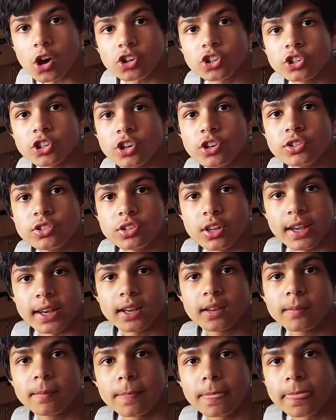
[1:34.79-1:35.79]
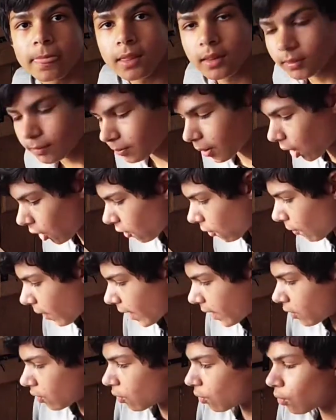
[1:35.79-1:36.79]
shooting. By the
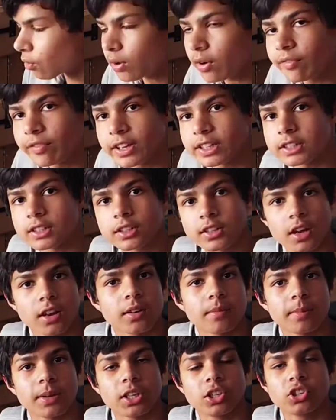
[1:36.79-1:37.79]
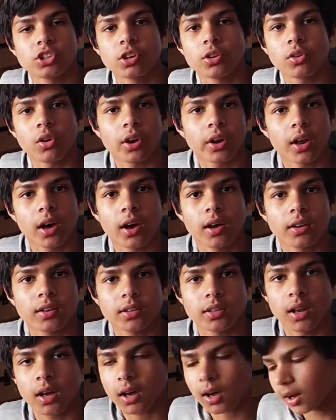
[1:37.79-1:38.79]
way, all of this is going to be shoot on
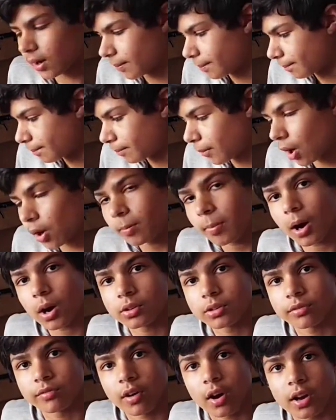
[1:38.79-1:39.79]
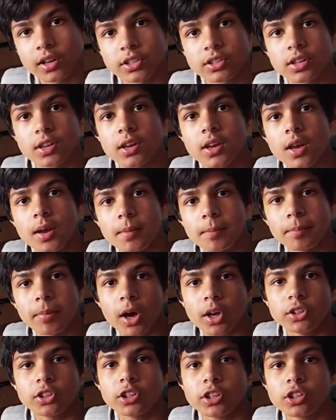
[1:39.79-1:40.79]
a mobile device,
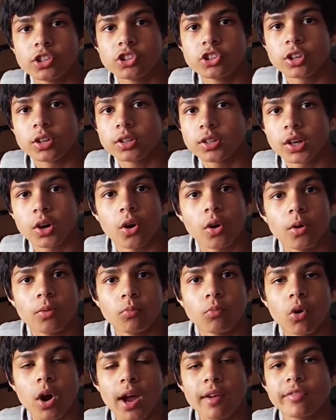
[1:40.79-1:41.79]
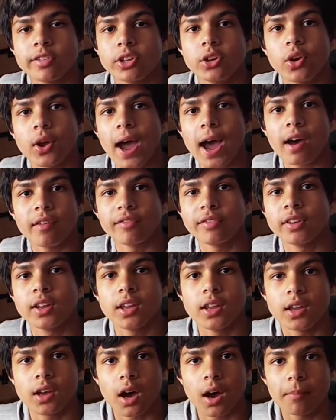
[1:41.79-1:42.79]
but you can shoot it on whatever you have,
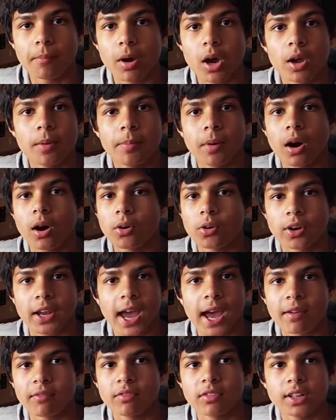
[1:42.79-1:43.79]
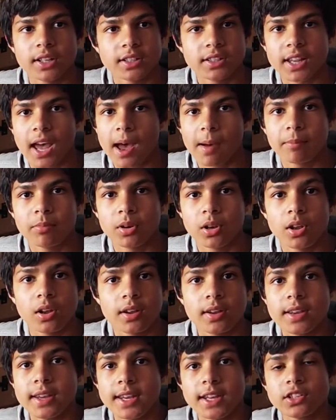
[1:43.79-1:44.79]
a mobile, camera, tablet,
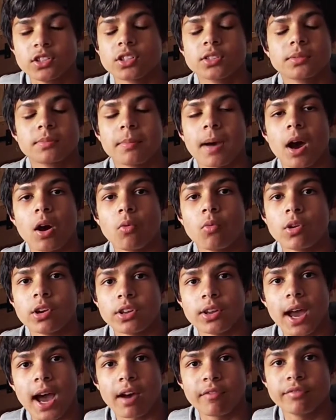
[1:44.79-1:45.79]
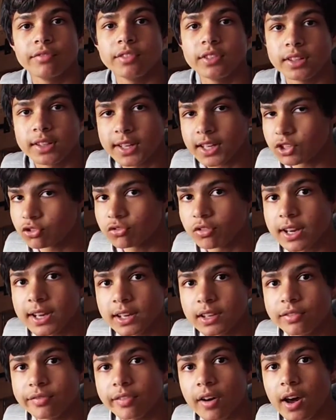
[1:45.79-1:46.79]
it doesn't matter what you have. It's really
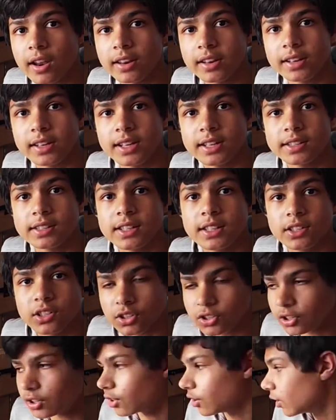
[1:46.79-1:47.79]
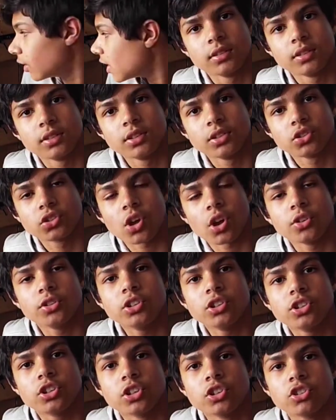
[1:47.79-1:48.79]
fun and easy to do, so you
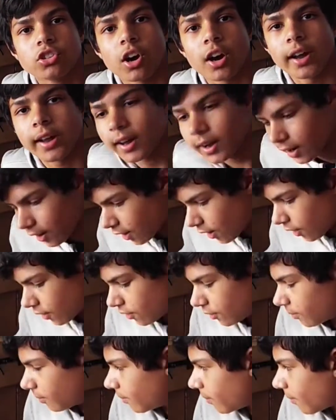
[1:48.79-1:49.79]
should try it at home.